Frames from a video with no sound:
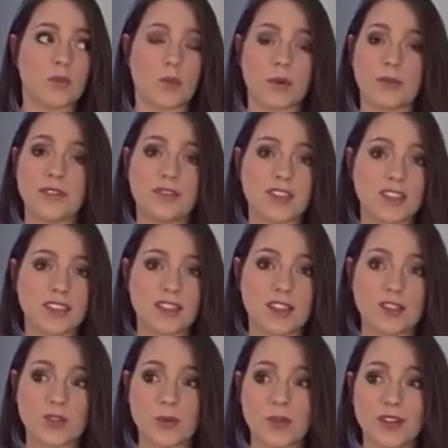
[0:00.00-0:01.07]
what we've done to
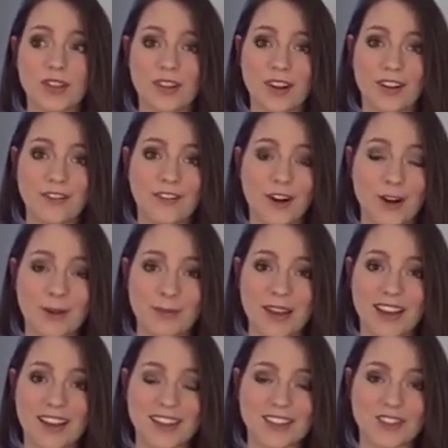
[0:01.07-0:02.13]
the soil, our
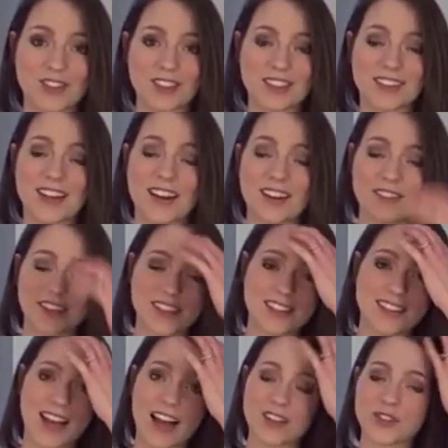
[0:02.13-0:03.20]
farming, it's just, none of
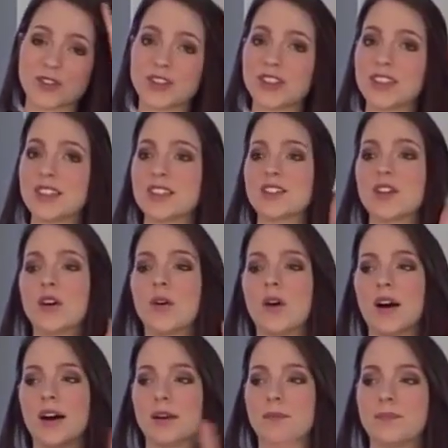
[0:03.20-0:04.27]
it's natural. And
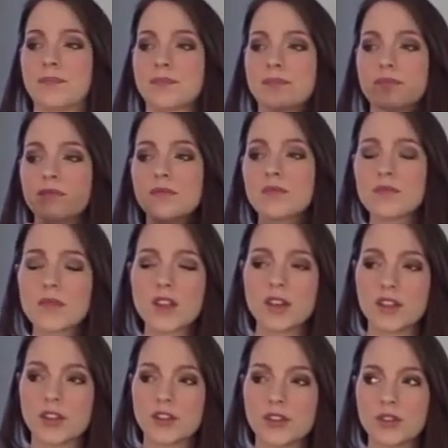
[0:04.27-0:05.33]
so
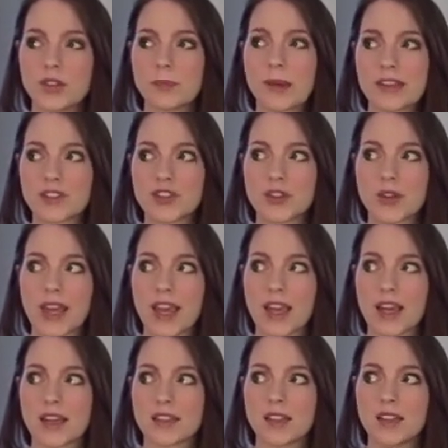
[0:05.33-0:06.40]
you do the best you
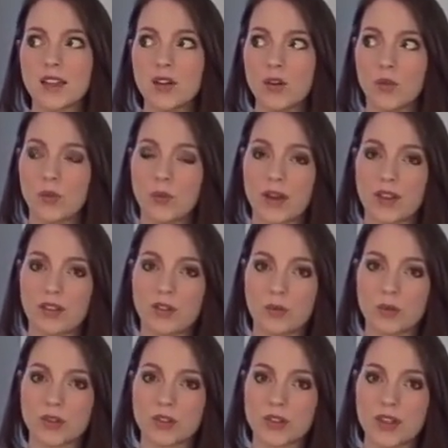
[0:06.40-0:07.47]
can with
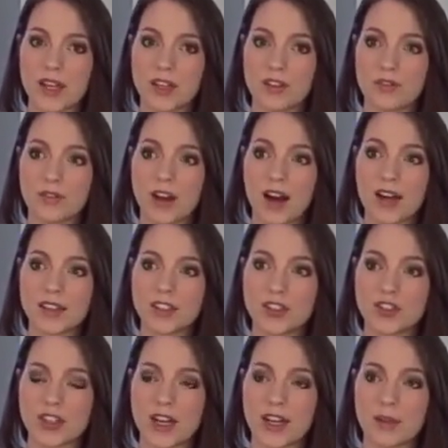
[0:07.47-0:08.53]
the world that you've got,
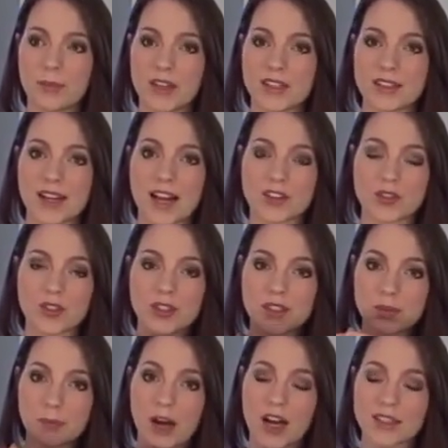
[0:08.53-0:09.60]
and you try to be as natural
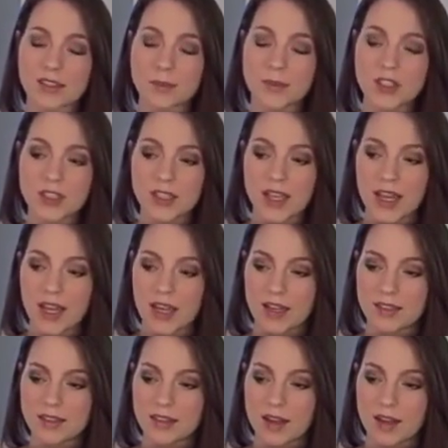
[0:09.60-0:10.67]
as possible.
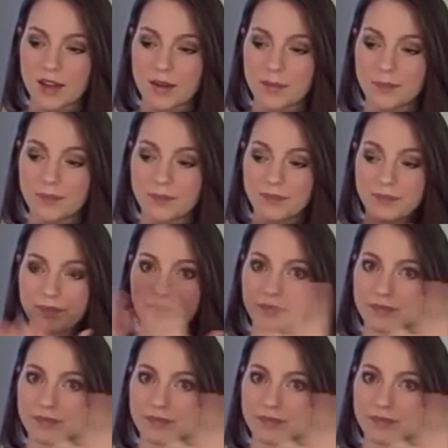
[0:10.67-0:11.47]
And